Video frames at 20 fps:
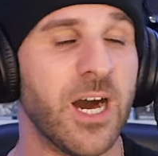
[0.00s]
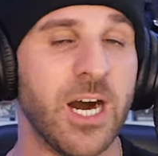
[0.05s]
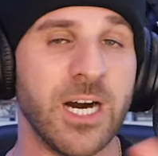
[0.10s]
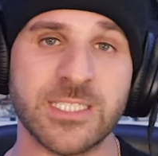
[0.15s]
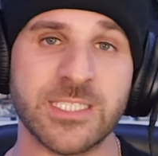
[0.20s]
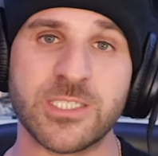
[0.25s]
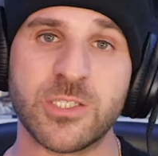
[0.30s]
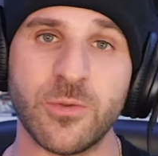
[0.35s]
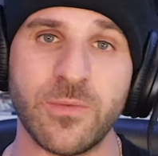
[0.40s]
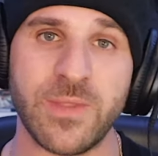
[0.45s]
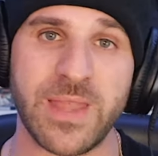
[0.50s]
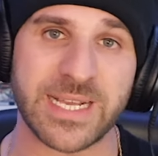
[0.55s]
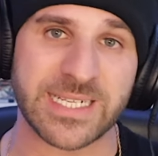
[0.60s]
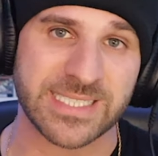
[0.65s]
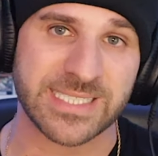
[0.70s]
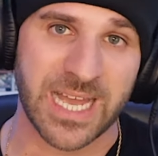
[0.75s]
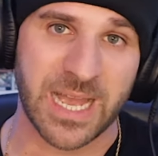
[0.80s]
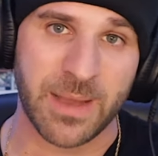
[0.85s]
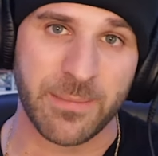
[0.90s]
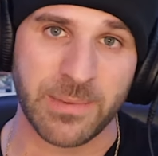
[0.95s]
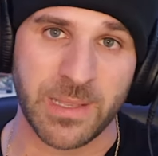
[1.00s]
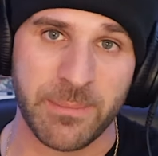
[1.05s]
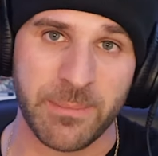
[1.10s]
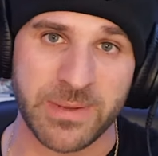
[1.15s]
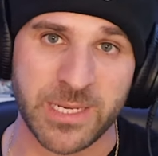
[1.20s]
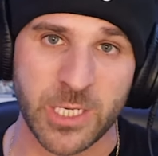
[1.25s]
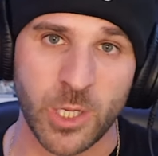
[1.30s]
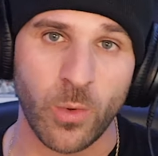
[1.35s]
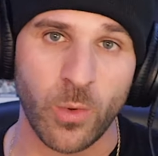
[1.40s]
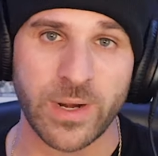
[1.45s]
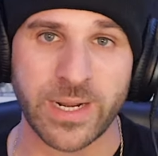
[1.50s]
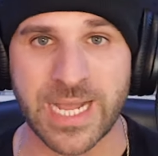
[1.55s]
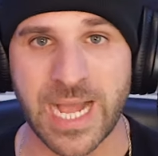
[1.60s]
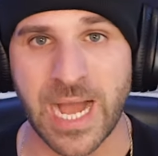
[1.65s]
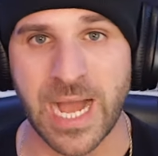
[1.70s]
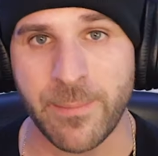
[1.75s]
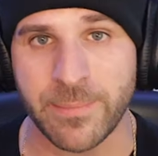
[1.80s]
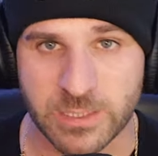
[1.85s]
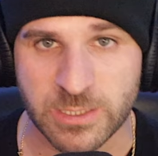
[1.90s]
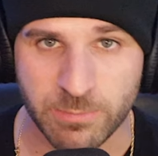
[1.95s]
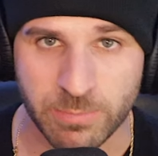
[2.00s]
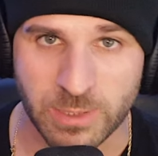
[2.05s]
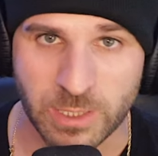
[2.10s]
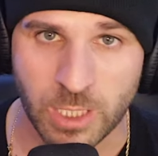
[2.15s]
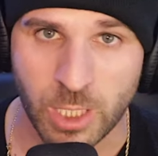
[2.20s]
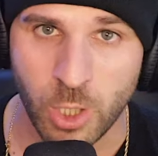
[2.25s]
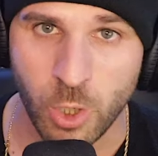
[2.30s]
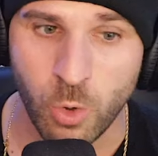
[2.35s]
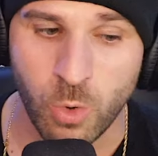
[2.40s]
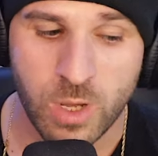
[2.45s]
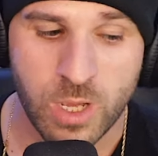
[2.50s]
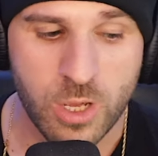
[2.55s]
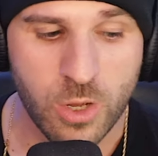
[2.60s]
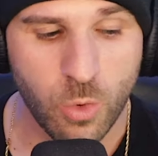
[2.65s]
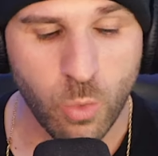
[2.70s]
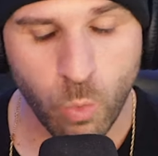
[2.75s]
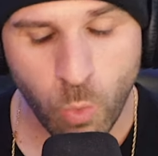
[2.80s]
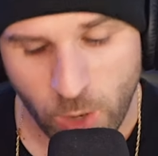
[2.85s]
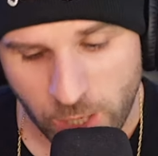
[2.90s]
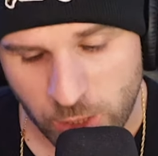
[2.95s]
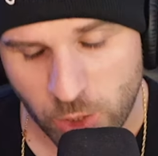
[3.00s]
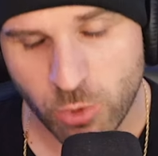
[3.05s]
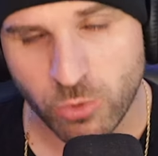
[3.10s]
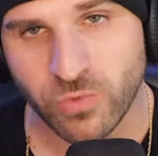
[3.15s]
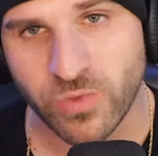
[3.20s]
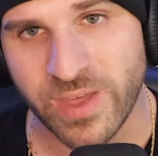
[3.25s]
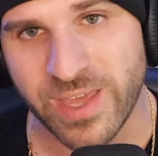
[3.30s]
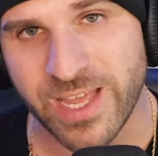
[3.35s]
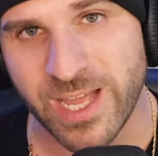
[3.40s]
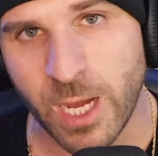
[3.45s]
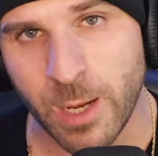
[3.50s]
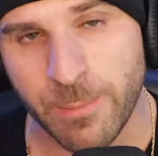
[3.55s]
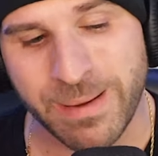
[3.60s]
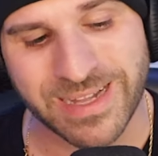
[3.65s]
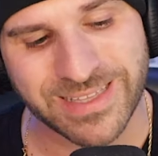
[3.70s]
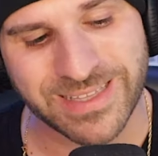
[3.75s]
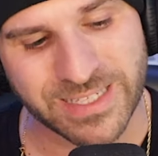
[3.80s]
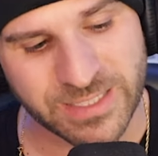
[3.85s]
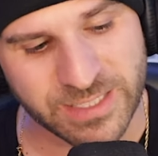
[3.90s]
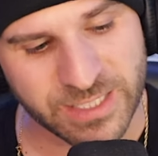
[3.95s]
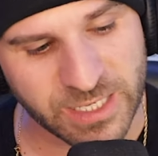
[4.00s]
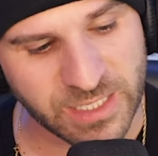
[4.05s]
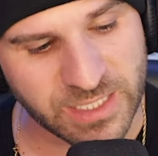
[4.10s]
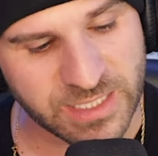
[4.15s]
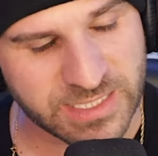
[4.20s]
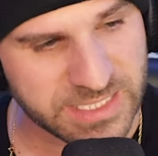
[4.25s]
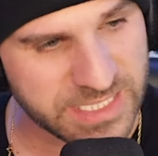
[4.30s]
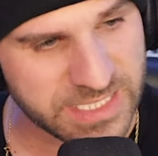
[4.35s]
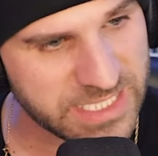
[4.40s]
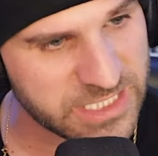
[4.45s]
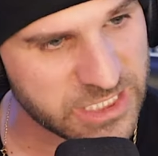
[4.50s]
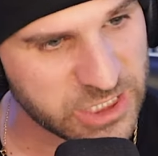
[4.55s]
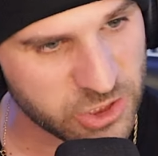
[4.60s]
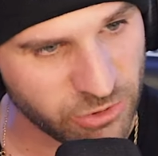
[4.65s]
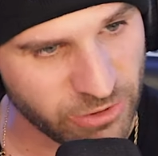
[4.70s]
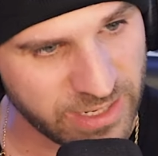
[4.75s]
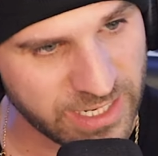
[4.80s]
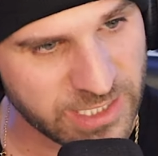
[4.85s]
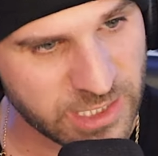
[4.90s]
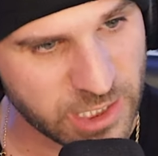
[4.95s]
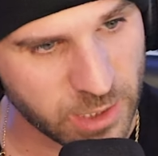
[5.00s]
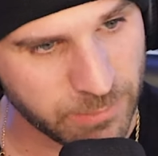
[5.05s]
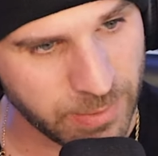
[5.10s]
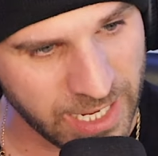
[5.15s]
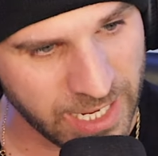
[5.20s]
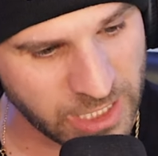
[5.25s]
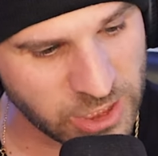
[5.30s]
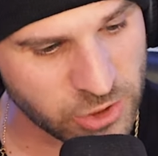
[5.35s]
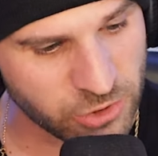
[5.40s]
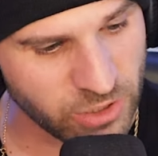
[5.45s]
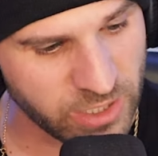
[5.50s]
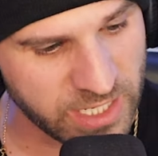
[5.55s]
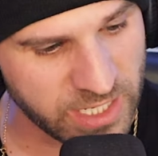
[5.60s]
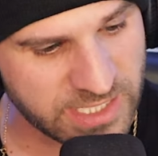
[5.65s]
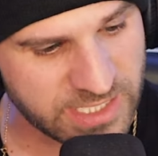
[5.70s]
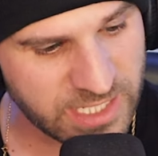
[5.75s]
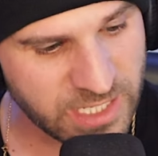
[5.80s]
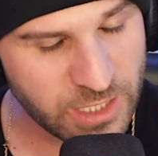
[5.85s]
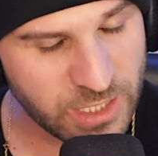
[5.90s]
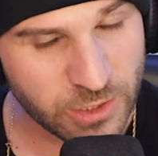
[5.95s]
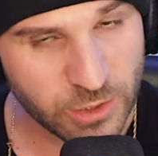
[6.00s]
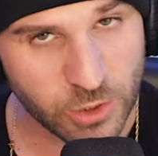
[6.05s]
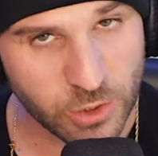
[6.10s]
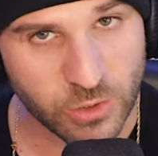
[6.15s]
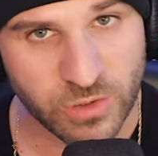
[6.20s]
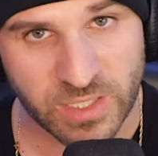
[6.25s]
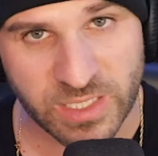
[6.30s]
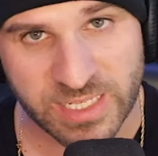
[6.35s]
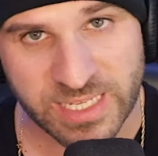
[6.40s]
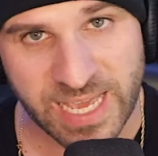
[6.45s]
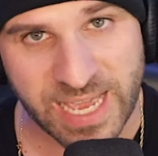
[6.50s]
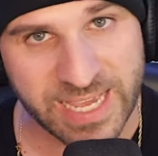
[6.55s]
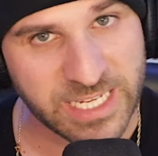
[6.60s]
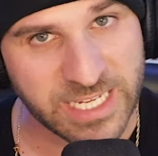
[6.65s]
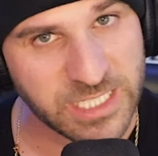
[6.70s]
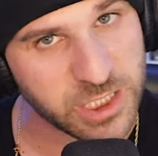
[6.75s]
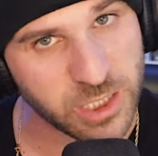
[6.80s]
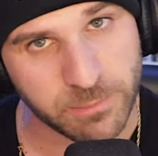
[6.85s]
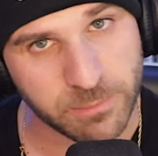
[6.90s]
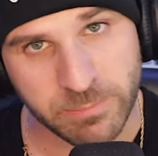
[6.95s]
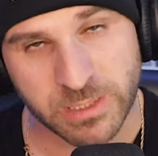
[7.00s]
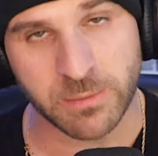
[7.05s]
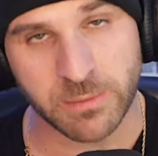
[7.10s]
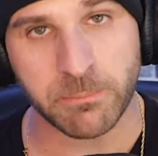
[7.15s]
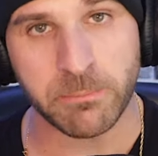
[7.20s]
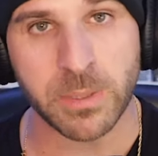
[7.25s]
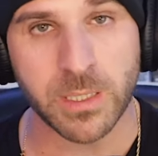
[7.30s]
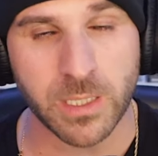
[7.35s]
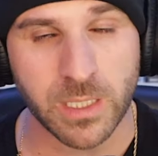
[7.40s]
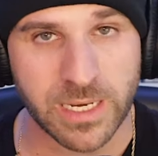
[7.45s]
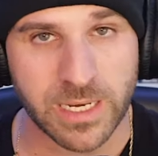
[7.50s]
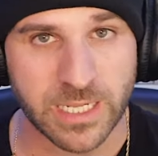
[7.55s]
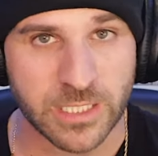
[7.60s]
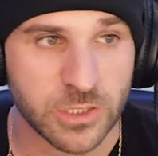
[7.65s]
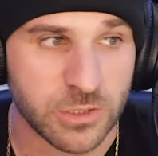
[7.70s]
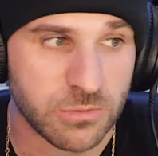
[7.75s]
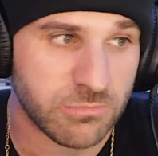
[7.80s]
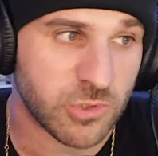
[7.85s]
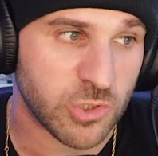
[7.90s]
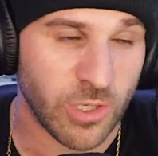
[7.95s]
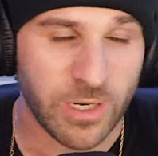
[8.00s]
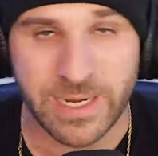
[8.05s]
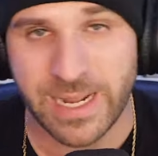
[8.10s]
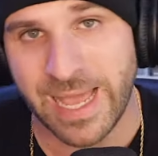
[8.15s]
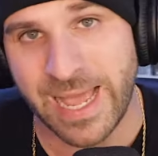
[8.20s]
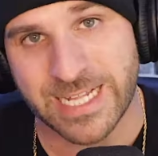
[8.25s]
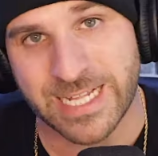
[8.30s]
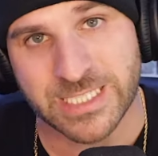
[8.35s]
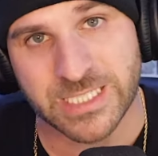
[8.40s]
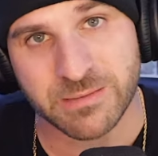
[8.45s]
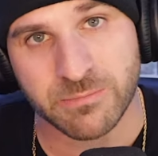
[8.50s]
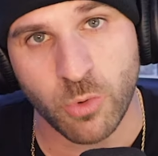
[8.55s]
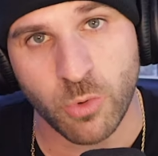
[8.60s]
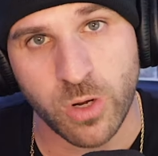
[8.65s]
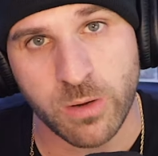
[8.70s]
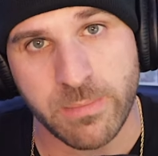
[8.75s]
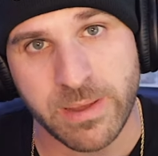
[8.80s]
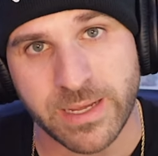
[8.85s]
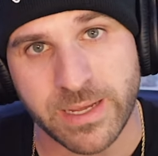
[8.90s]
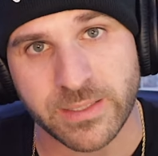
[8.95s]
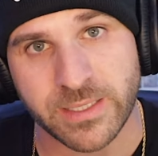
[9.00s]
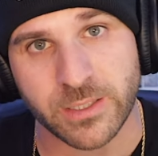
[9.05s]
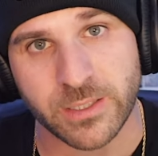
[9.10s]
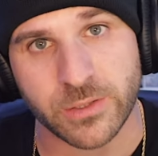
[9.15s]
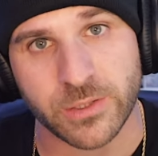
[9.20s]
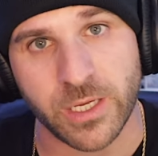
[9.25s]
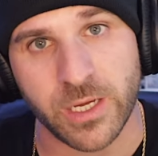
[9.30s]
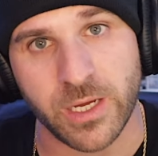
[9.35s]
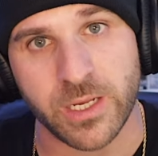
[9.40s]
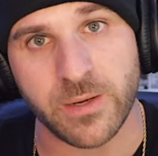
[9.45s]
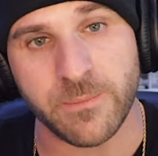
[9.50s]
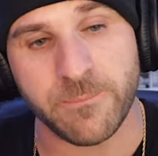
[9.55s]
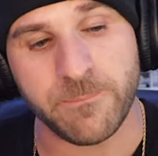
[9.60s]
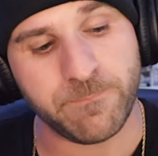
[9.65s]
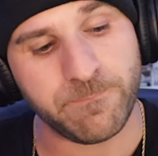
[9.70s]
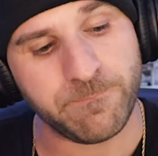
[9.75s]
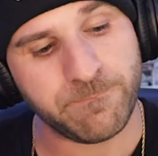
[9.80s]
Until next time, let me know in the comments below, what do you think about the Dylan Cease trade to the Padres? Do you think the Yankees should have bit the bullet and try to add some more to make a deal done?